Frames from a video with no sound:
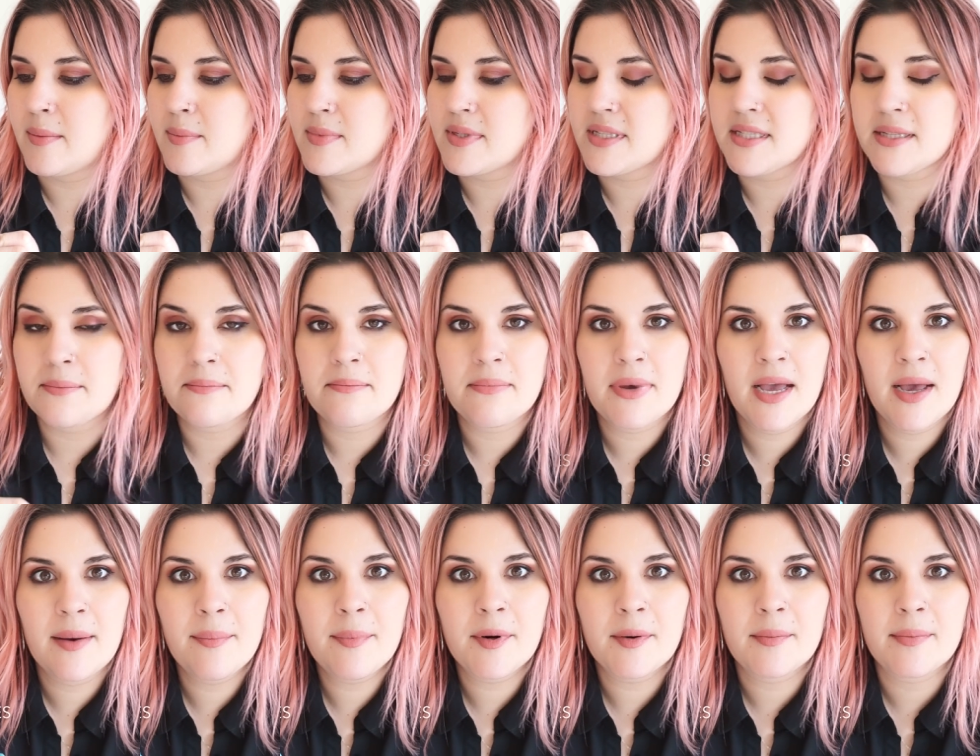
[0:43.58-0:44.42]
some
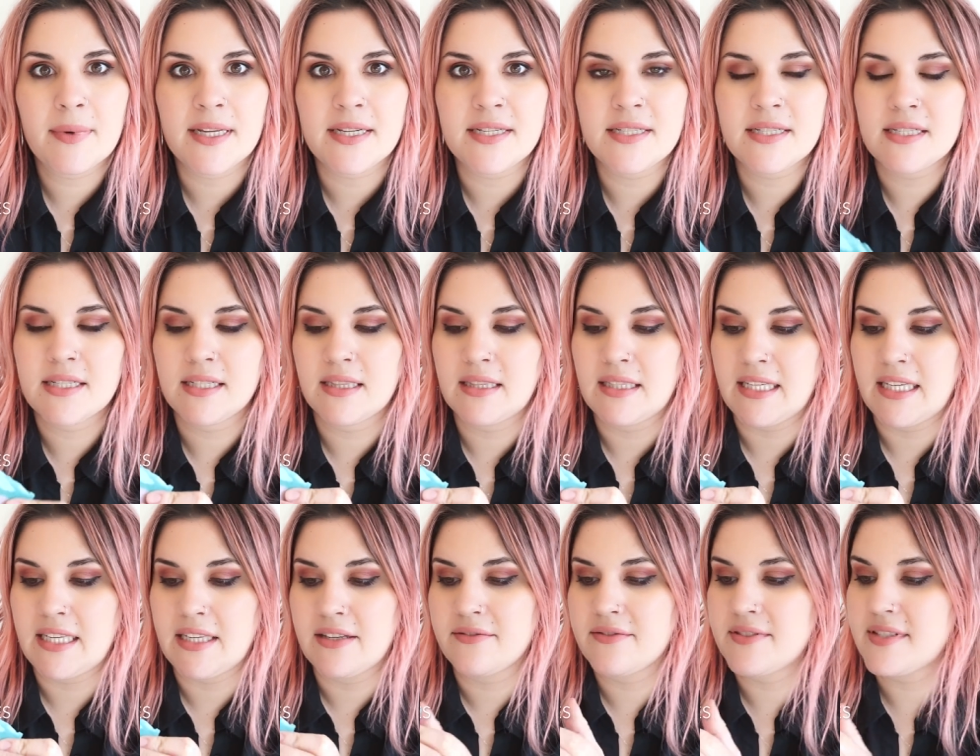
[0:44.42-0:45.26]
peppermint
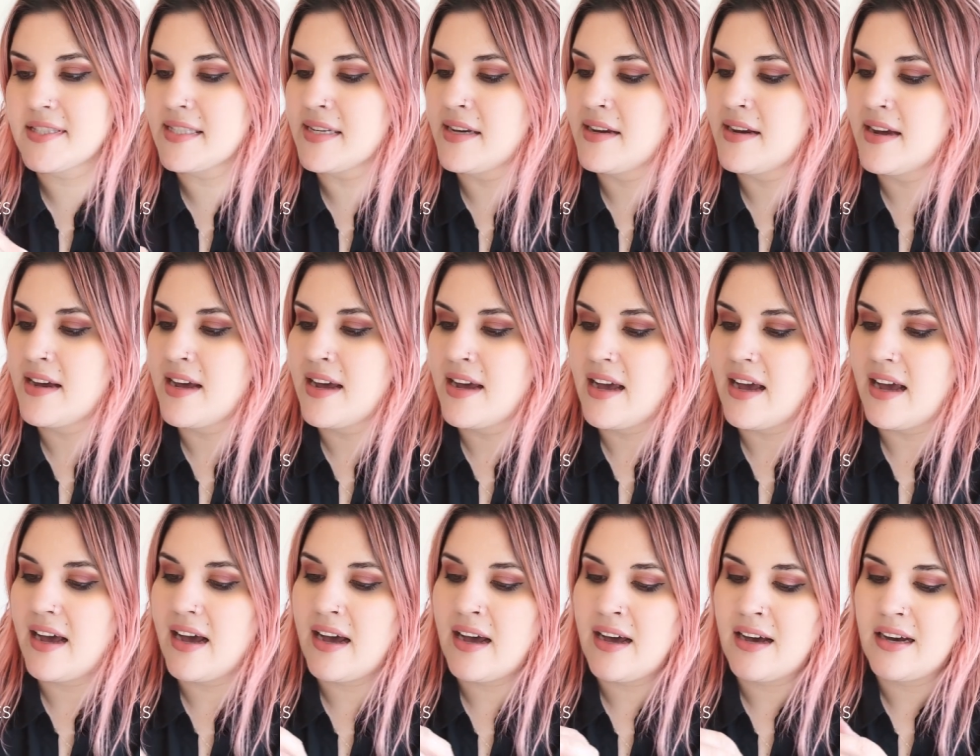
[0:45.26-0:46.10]
leaves
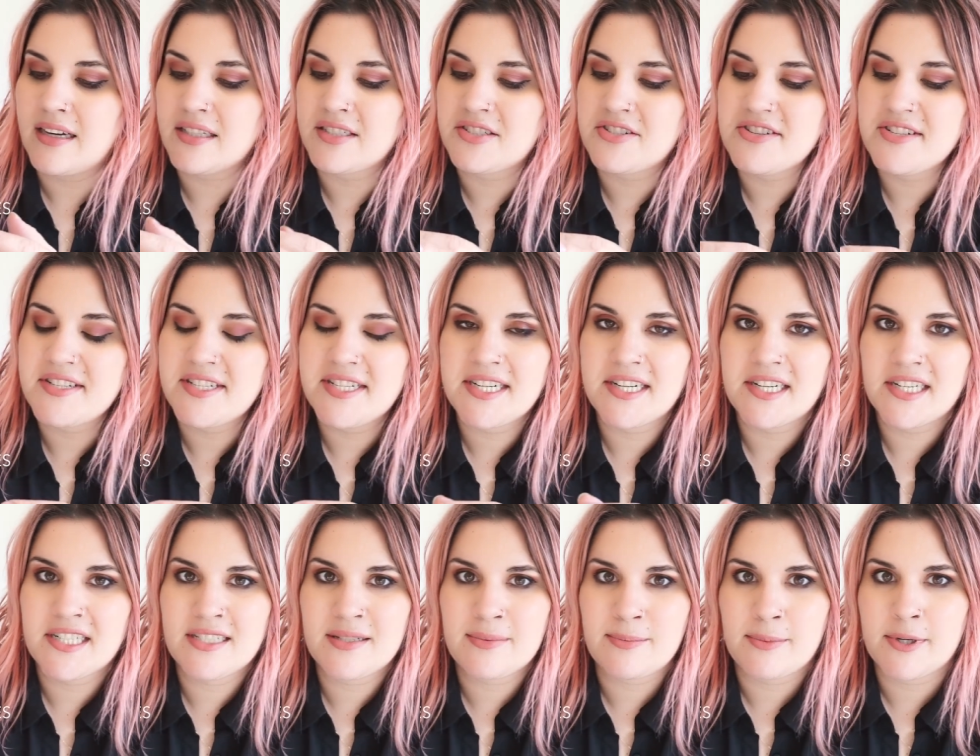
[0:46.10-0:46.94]
just
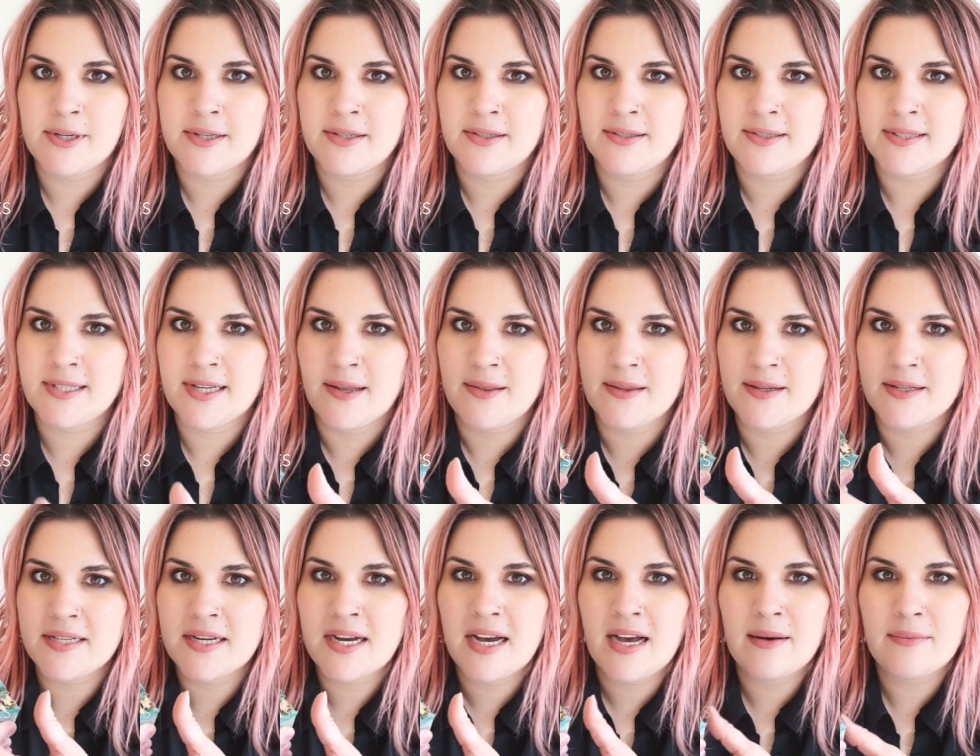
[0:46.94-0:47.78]
here sprinkled on the
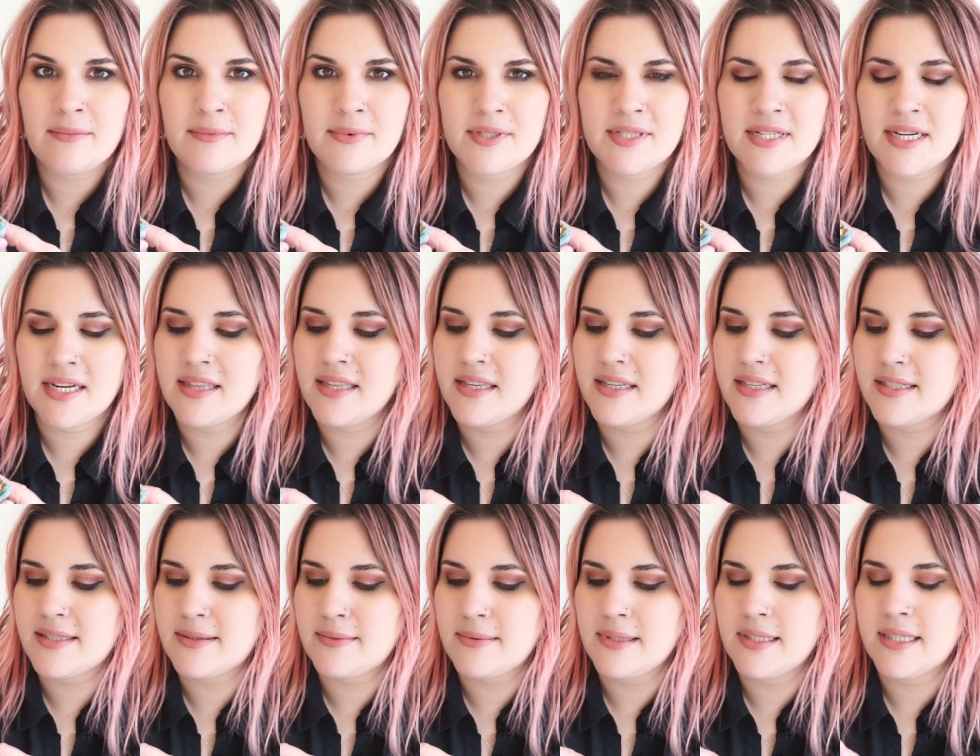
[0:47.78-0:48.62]
top, which I think
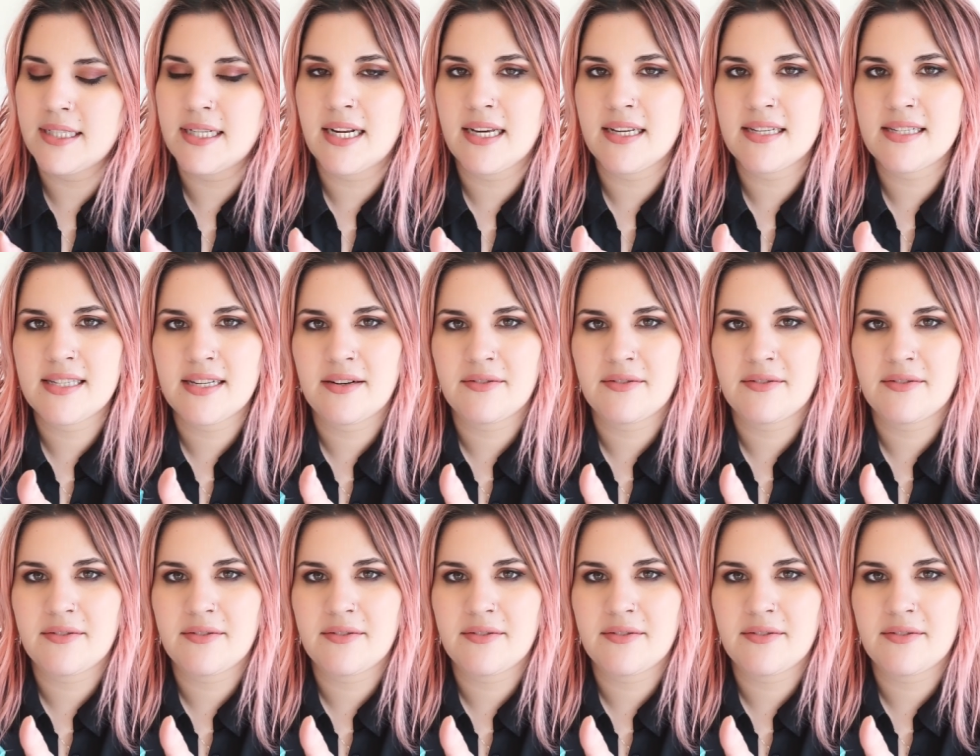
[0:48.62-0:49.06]
is really nice.